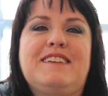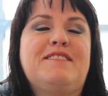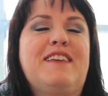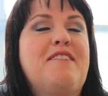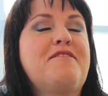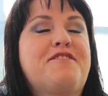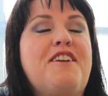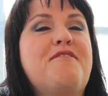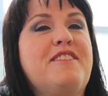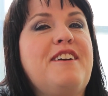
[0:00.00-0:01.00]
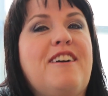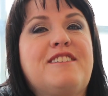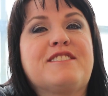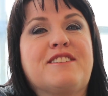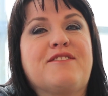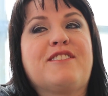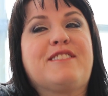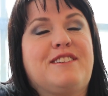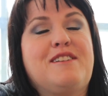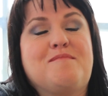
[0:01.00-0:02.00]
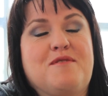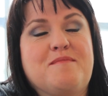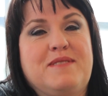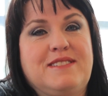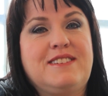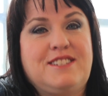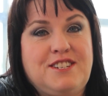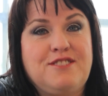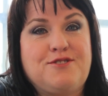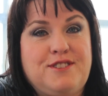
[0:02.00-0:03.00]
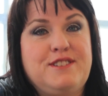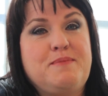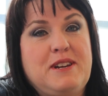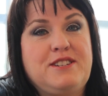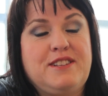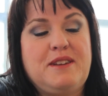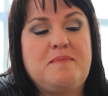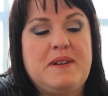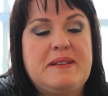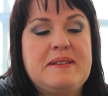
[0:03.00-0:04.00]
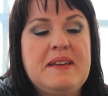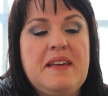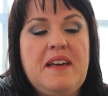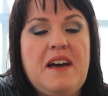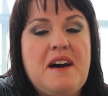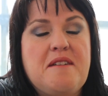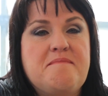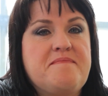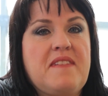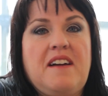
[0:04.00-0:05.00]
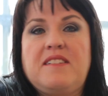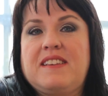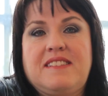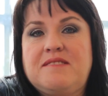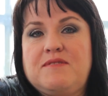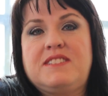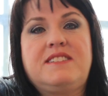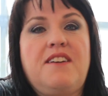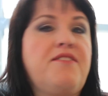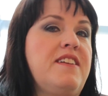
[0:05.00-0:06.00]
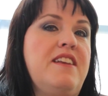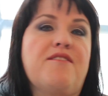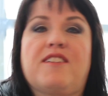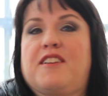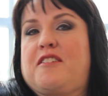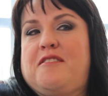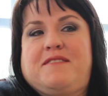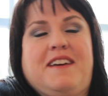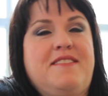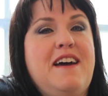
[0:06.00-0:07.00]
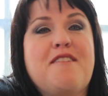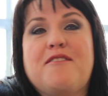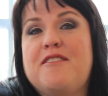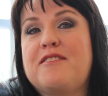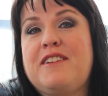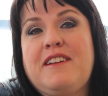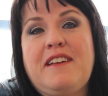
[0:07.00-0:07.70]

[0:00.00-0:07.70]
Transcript: They would try really hard to convert the non-Mormons, as children especially. But I was definitely never going to go down that road.